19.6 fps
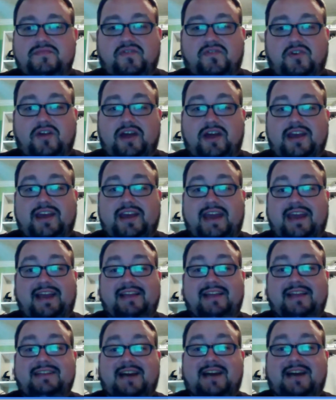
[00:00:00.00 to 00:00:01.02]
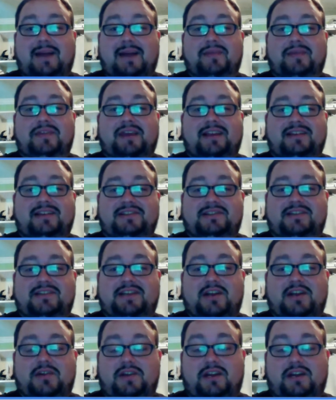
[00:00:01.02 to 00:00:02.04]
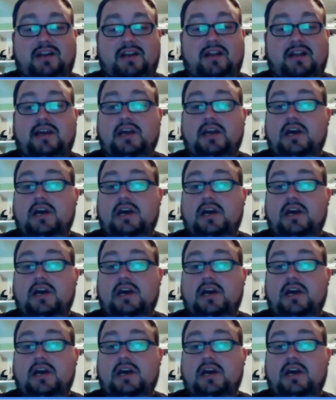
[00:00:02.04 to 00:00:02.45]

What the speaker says: for any time that they just need to